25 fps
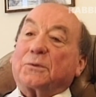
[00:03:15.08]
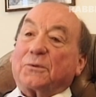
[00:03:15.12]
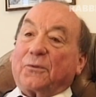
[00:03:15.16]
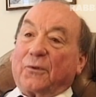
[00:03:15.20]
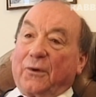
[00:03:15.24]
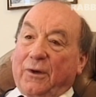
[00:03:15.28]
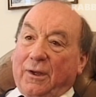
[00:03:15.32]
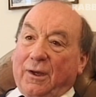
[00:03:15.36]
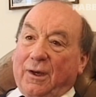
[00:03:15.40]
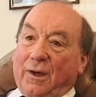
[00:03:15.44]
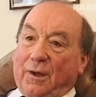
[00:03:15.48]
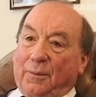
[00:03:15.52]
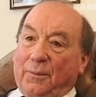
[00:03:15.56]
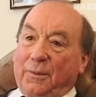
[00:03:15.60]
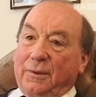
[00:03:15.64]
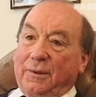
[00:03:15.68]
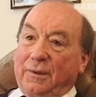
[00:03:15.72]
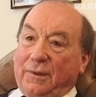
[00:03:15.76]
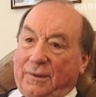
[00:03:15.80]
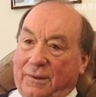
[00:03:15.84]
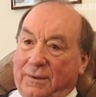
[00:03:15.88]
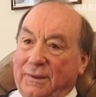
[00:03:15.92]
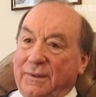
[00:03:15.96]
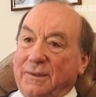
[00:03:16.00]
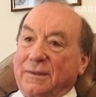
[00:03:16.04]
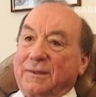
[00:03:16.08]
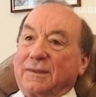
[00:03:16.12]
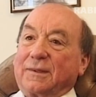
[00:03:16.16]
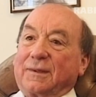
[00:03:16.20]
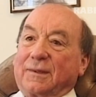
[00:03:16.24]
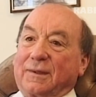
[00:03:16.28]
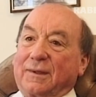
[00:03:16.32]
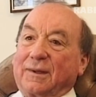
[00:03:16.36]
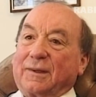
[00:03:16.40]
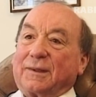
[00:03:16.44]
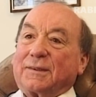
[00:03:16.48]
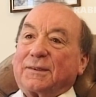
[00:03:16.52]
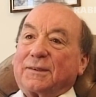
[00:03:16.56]
very happy, yes.
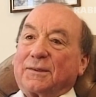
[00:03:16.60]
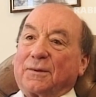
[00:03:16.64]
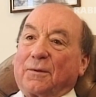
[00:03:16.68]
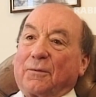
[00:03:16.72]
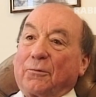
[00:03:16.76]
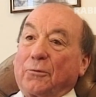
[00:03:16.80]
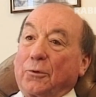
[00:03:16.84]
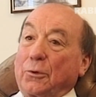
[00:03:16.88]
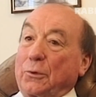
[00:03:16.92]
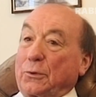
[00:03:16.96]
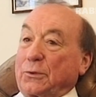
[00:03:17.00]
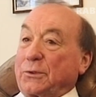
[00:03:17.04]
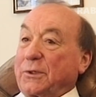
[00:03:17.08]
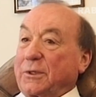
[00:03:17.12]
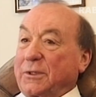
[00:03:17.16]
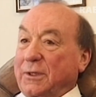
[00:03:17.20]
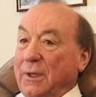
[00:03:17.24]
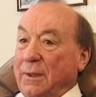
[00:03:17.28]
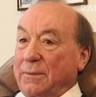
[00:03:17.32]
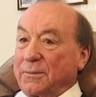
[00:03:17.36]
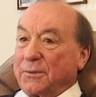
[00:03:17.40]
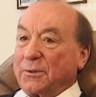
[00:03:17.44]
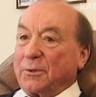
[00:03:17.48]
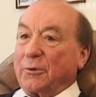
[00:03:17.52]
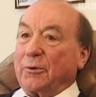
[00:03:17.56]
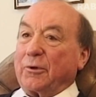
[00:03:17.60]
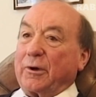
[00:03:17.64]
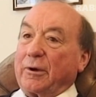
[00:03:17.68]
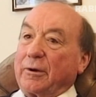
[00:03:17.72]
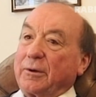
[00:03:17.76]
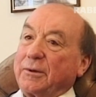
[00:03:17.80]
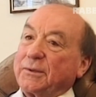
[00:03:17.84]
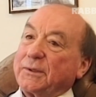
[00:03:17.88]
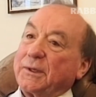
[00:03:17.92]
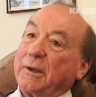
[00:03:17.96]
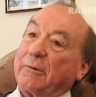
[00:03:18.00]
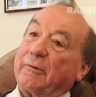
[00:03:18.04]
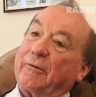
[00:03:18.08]
Through Sir James
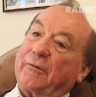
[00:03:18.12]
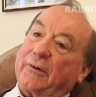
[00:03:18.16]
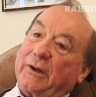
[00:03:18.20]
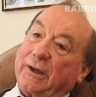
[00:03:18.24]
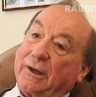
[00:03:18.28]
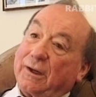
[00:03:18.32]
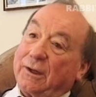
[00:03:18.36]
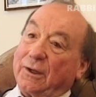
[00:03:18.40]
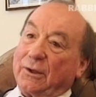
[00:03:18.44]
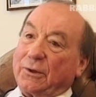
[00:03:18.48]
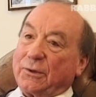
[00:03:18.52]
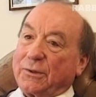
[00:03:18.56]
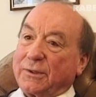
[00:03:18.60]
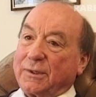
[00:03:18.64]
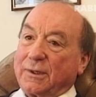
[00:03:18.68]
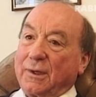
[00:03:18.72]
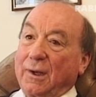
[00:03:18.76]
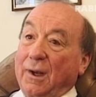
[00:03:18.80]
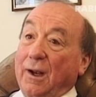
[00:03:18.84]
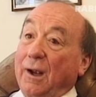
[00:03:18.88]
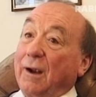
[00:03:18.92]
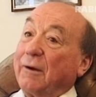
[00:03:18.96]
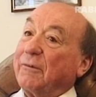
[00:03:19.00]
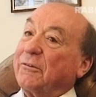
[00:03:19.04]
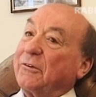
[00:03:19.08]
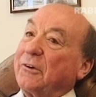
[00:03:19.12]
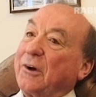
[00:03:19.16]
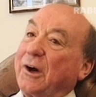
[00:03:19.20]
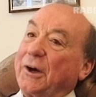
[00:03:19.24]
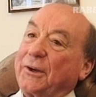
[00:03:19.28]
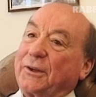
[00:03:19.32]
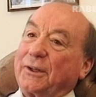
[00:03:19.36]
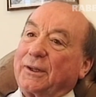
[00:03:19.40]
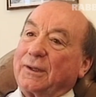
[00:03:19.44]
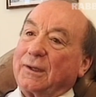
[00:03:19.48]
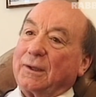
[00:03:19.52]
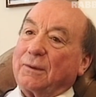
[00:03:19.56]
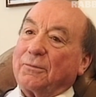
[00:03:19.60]
Correos, they were very close,
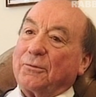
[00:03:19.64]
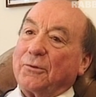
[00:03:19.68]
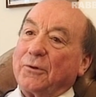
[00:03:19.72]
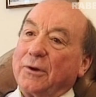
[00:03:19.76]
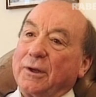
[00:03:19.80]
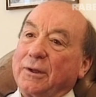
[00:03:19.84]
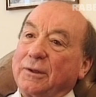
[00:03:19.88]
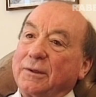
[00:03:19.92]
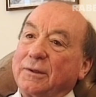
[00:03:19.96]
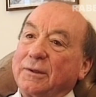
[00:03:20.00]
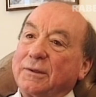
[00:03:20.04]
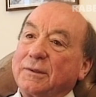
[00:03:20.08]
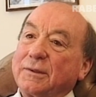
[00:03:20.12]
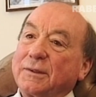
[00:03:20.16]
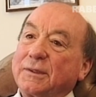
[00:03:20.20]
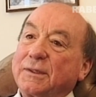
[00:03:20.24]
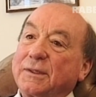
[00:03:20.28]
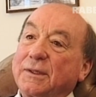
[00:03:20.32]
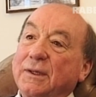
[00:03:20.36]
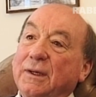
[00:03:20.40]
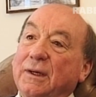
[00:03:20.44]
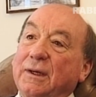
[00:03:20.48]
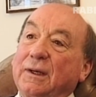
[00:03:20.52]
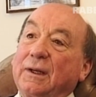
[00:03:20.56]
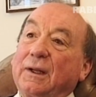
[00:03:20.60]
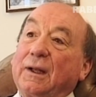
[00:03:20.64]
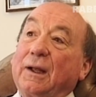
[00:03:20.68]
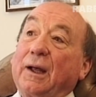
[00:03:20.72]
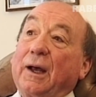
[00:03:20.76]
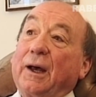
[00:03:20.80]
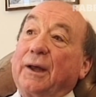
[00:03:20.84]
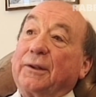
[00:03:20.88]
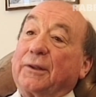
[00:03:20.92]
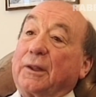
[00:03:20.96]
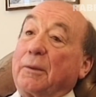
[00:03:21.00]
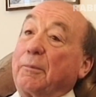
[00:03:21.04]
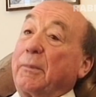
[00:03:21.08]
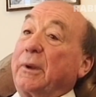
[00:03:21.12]
Variety Club friends.
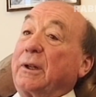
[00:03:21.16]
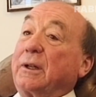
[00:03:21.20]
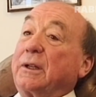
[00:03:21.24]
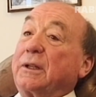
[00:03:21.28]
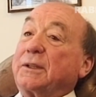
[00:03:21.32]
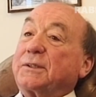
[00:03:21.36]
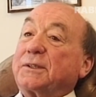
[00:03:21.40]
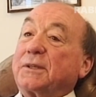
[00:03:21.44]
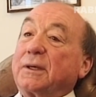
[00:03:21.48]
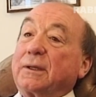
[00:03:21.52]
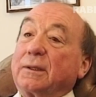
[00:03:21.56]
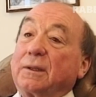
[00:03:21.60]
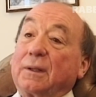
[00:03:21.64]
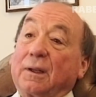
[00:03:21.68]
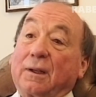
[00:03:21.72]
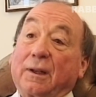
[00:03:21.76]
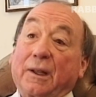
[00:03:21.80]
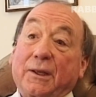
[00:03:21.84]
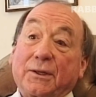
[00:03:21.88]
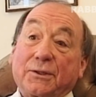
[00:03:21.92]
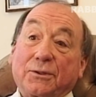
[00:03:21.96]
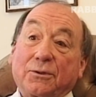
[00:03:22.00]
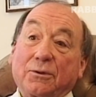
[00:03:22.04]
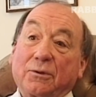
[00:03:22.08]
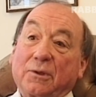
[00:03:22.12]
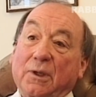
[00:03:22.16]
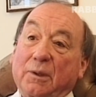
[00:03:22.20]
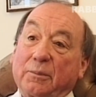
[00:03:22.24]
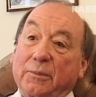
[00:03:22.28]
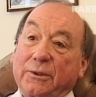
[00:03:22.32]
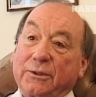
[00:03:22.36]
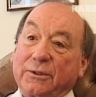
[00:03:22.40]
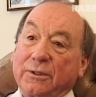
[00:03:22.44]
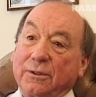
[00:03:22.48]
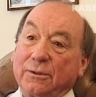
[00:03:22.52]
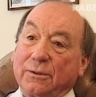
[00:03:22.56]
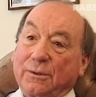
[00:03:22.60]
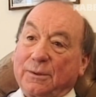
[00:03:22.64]
And they immediately said, let's do number
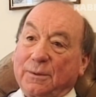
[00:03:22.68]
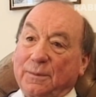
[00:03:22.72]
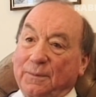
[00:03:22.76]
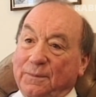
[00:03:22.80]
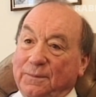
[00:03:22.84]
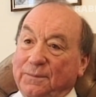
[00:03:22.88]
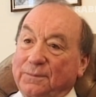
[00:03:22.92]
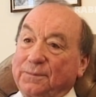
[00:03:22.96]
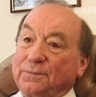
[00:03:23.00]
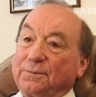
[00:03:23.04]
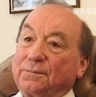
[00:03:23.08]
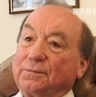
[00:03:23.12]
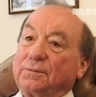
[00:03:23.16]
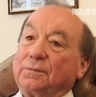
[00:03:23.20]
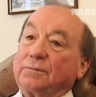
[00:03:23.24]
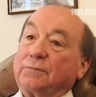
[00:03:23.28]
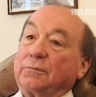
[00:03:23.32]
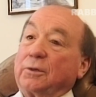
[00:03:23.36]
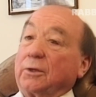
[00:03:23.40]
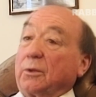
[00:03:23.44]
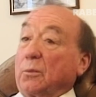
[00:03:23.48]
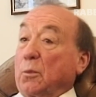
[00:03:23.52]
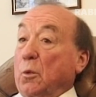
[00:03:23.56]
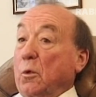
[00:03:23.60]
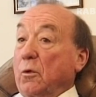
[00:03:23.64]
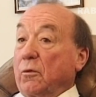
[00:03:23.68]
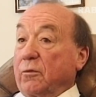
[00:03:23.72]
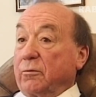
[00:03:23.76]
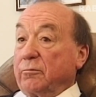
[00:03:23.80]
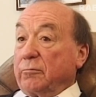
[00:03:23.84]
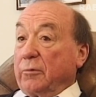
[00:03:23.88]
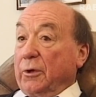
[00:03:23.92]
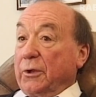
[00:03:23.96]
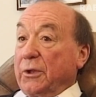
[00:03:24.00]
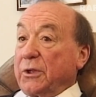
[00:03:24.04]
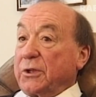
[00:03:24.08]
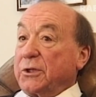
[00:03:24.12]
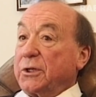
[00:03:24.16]
2. And Wolfe and
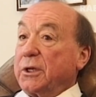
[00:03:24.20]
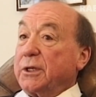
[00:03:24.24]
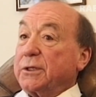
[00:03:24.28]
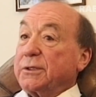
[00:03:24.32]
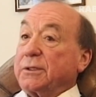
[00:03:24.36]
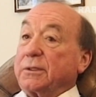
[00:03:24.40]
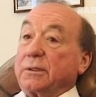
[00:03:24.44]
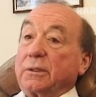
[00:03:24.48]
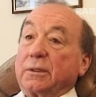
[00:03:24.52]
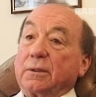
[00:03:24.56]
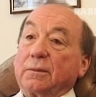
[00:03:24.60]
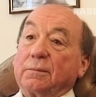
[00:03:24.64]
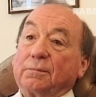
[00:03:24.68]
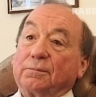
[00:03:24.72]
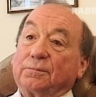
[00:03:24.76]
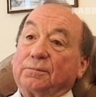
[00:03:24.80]
Ronnie Chesney,